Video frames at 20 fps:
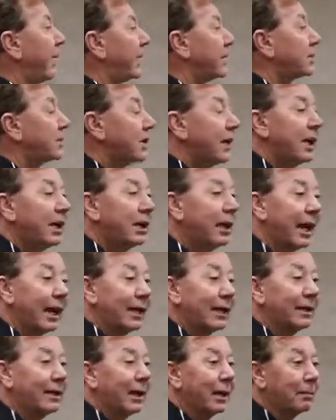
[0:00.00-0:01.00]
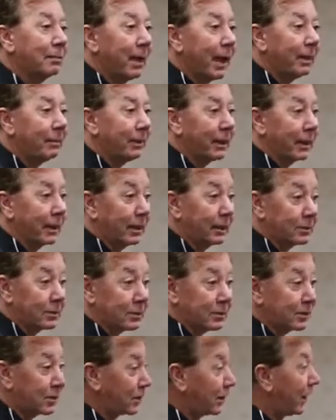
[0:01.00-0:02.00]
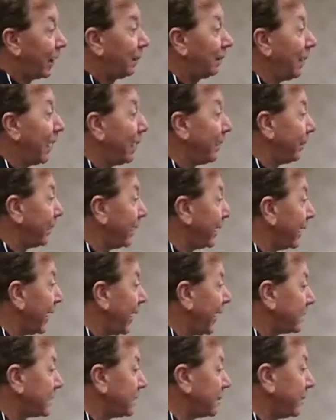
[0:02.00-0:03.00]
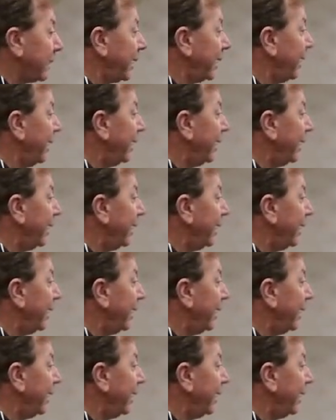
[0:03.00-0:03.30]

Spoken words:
has skin like a young baby? Because it's a young baby and it hasn't